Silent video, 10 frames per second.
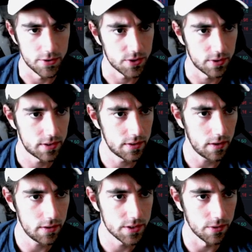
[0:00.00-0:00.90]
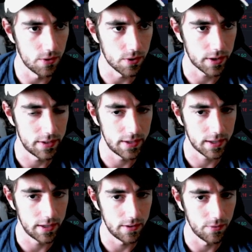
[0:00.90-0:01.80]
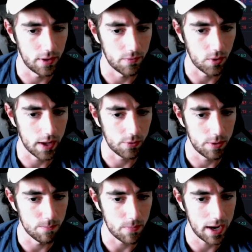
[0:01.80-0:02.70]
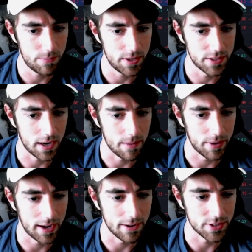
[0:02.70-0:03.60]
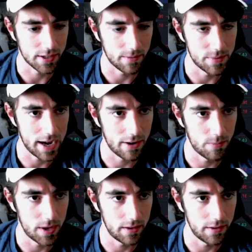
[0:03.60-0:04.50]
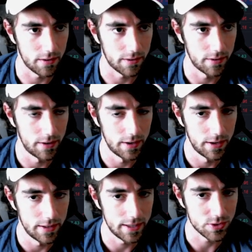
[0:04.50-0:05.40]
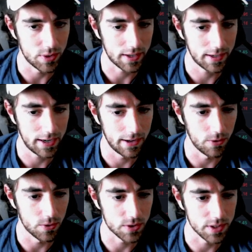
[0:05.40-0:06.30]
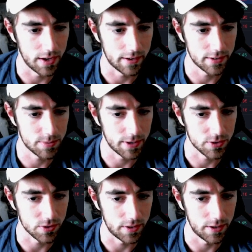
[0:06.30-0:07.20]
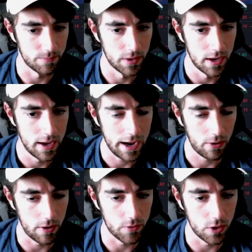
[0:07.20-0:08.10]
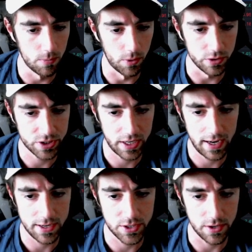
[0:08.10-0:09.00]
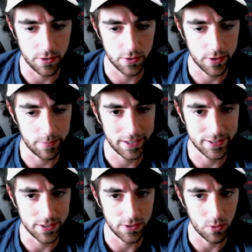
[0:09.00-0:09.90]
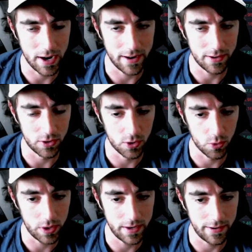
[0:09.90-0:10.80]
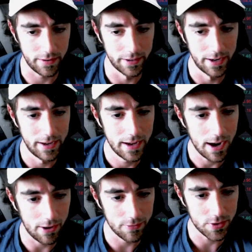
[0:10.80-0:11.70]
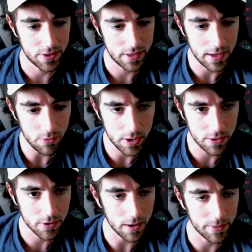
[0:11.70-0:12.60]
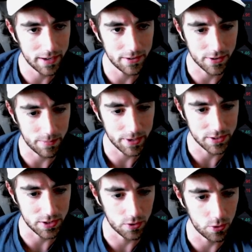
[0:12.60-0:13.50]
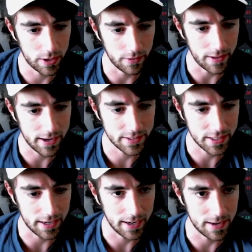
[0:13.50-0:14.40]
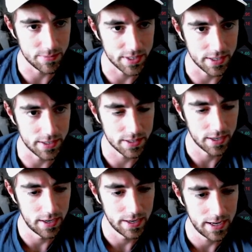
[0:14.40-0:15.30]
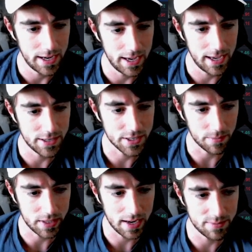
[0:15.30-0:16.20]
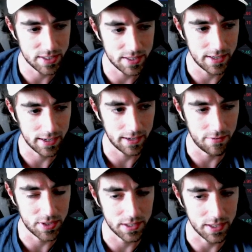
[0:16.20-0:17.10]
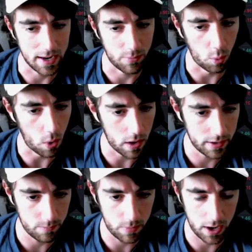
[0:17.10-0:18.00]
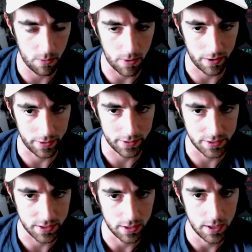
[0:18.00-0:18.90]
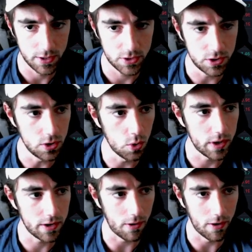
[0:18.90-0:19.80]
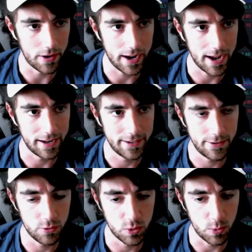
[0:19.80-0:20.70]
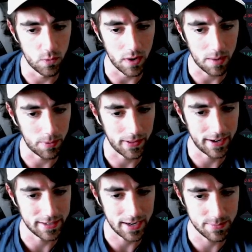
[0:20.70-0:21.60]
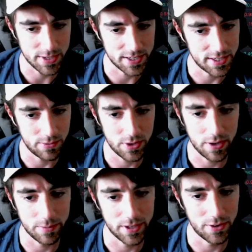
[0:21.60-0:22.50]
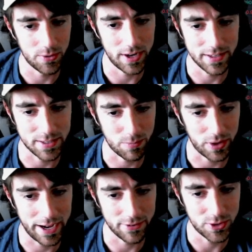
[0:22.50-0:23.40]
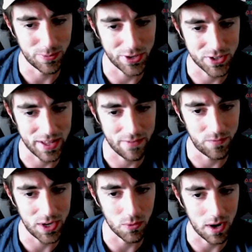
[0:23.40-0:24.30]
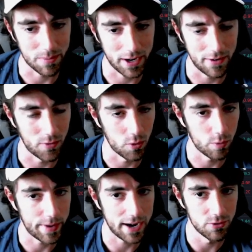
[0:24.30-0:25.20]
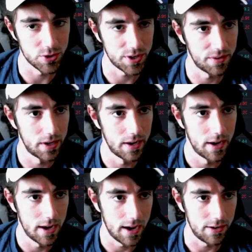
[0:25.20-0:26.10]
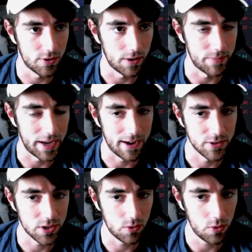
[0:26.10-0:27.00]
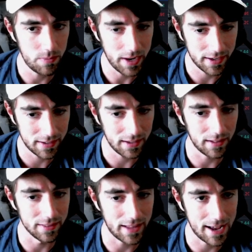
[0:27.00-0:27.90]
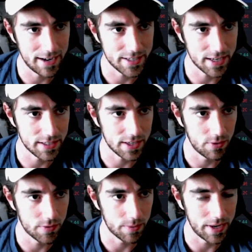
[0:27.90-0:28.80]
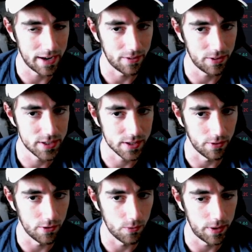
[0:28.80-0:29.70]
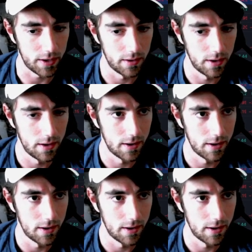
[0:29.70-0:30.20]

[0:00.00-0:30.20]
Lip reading: So it does look indicative of like we might be topping out to come down a bit here. That's what it kind of looks like, especially here. However, your bullish case, you're coming into the green here. However, the thing when you're coming into the green a lot of times is it sometimes is indicative to the top. One, in bear markets. Two, when you already had a huge move up. A lot of times I see when you come into the green, it doesn't play out too much, and that VWAP kind of overpowers it, and you come down. So it would make a lot of sense that we've come down at least a little bit.